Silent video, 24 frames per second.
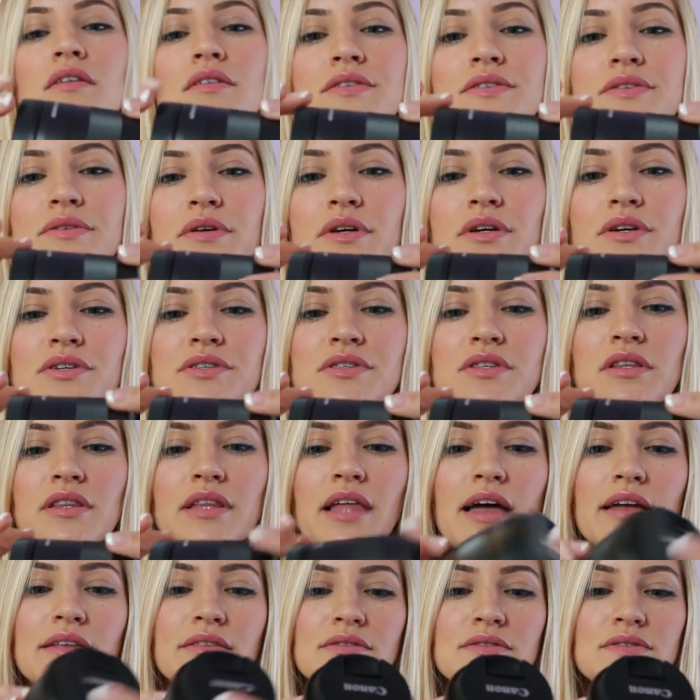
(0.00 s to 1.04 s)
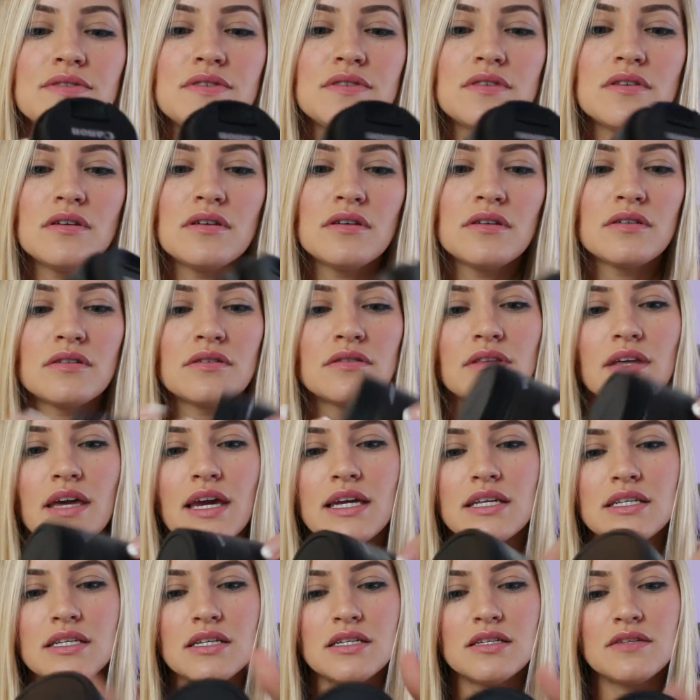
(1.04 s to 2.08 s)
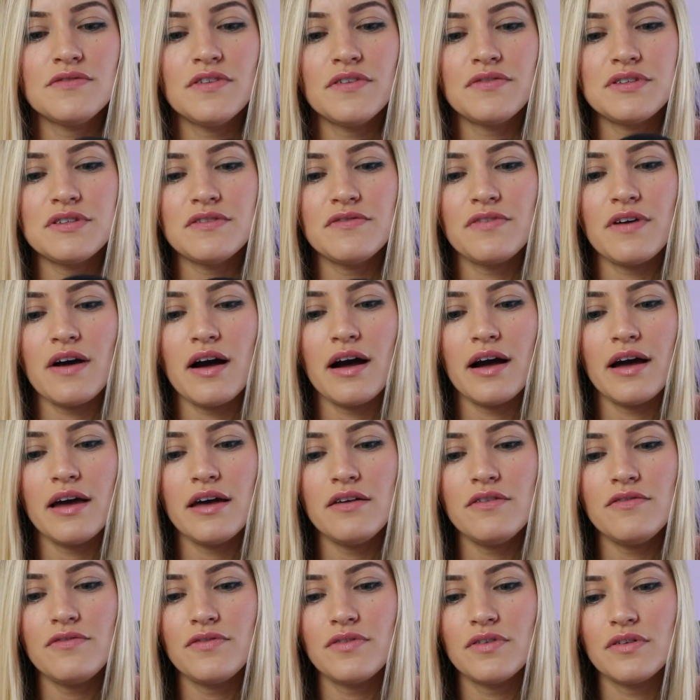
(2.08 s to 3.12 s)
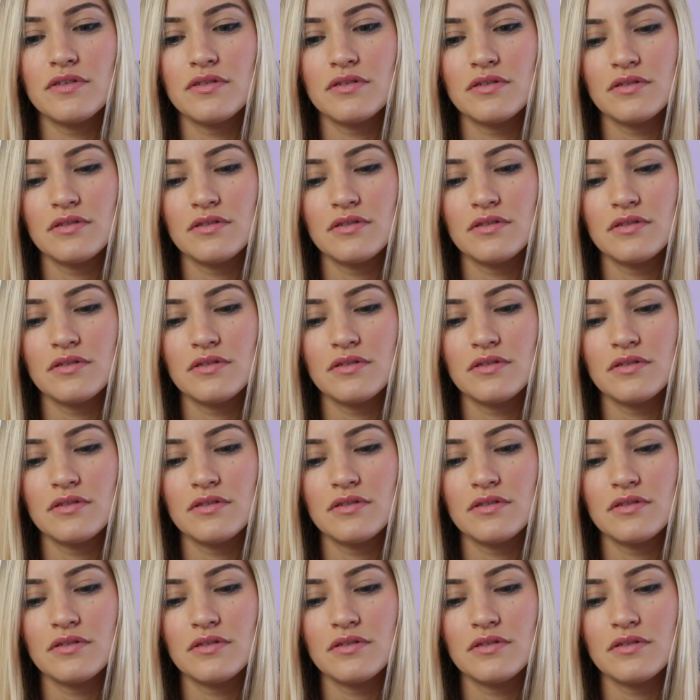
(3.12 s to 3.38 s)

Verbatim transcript: So here's the lens, 18 to 55.